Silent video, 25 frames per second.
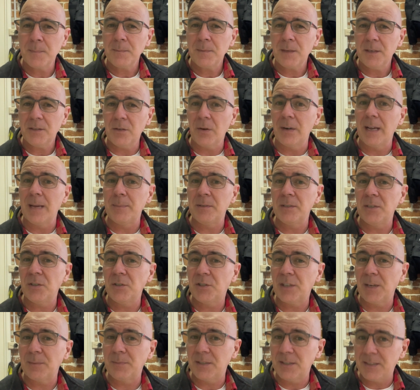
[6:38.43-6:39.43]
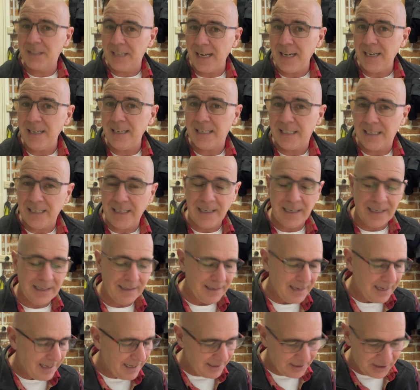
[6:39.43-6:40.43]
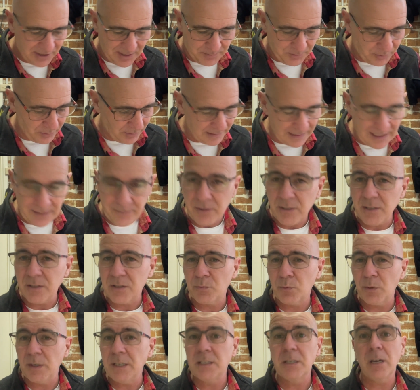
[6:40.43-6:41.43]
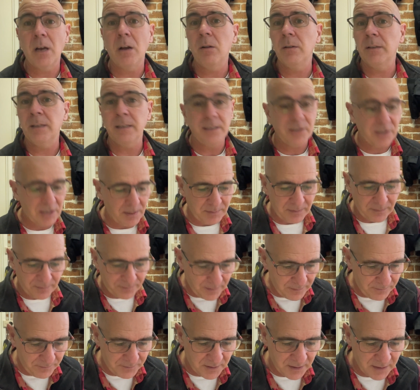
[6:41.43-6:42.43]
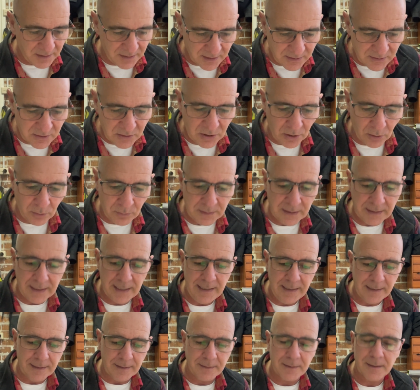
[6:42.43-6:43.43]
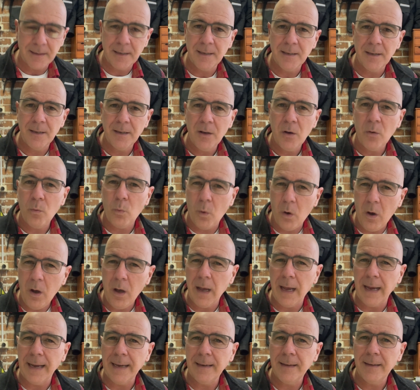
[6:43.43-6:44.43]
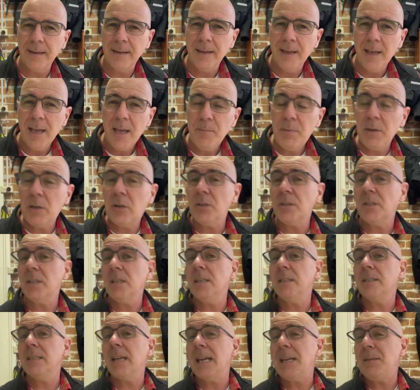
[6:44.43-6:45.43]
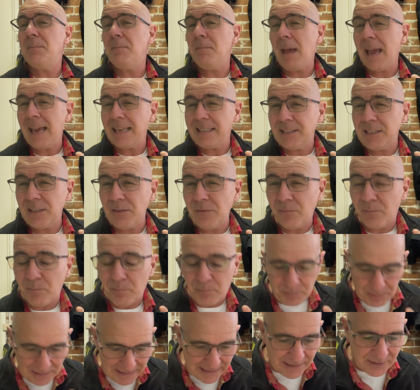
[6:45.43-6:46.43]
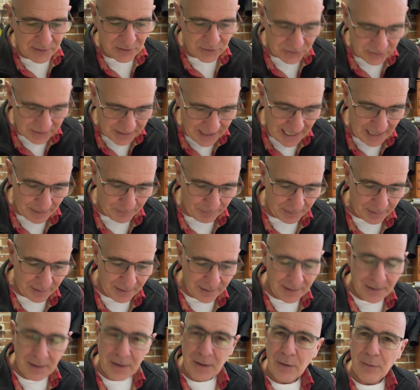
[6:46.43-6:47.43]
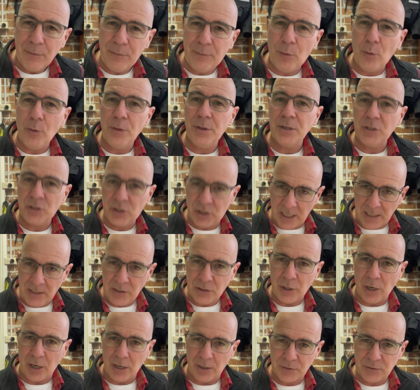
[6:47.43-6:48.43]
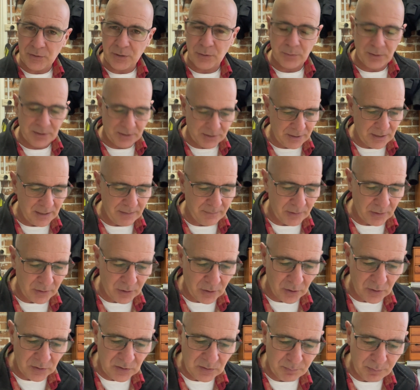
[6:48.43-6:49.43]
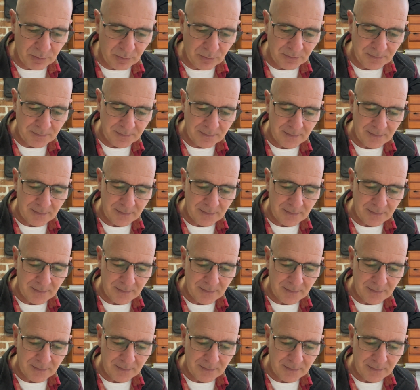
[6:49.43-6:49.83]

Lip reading: So it happens in chapter 10 here, chapter 11, it's retold, and in chapter 15, it's told again. Why? Because it is a massive, big step for the Gentiles to receive the gospel.